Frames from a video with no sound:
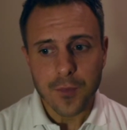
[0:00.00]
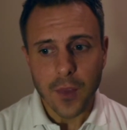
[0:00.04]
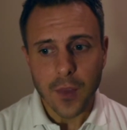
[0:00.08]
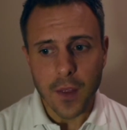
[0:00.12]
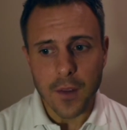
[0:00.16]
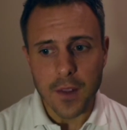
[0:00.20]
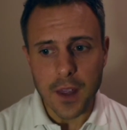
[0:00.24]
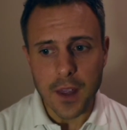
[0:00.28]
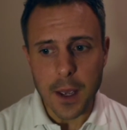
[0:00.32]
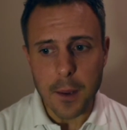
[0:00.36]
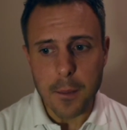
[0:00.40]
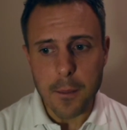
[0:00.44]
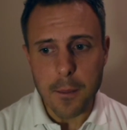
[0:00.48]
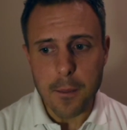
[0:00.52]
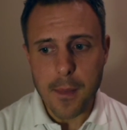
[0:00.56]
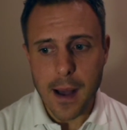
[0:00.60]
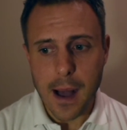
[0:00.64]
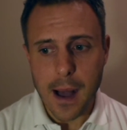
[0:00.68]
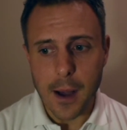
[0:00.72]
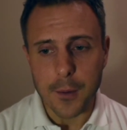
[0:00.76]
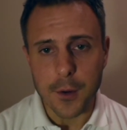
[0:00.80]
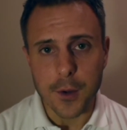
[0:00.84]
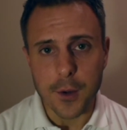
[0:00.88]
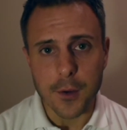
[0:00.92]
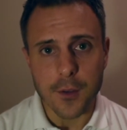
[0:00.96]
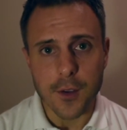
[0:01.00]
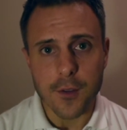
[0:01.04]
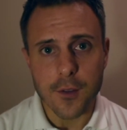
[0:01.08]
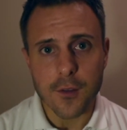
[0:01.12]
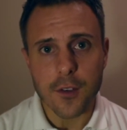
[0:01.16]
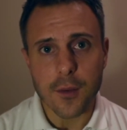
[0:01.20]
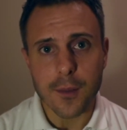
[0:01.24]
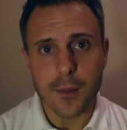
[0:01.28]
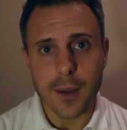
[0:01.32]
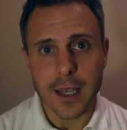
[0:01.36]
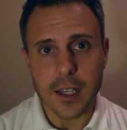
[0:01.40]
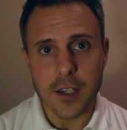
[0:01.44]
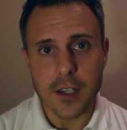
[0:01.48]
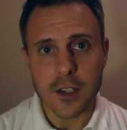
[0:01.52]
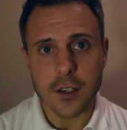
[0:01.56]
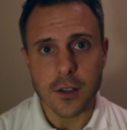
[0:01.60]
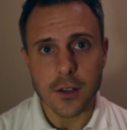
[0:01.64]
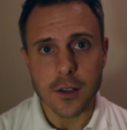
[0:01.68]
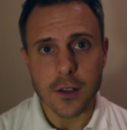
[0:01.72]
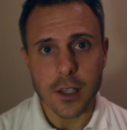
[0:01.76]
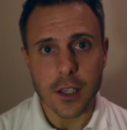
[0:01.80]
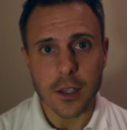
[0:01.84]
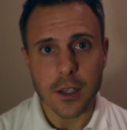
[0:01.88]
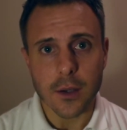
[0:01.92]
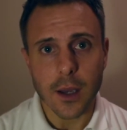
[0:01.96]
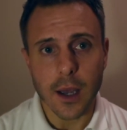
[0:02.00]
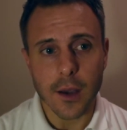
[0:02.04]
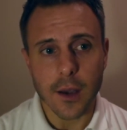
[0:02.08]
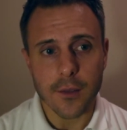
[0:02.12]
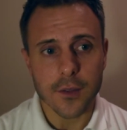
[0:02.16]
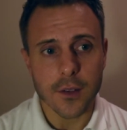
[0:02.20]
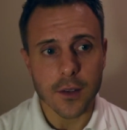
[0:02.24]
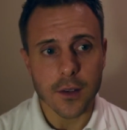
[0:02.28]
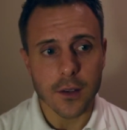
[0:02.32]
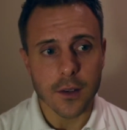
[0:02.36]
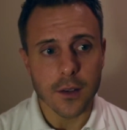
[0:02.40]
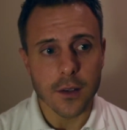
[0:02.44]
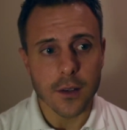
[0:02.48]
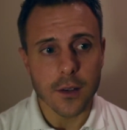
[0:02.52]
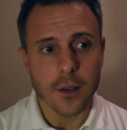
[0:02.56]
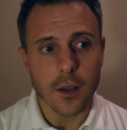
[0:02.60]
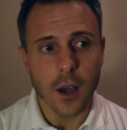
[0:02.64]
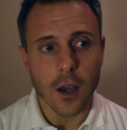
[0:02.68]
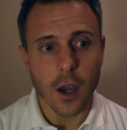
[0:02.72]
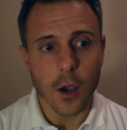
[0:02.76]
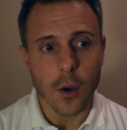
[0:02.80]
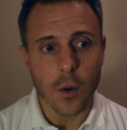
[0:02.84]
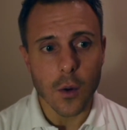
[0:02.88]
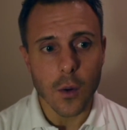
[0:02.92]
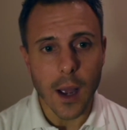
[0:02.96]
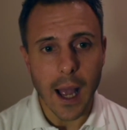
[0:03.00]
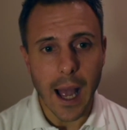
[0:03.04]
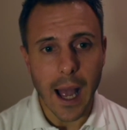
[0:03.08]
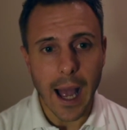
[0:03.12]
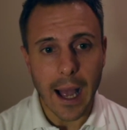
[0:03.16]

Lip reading: The amount of information that you have to know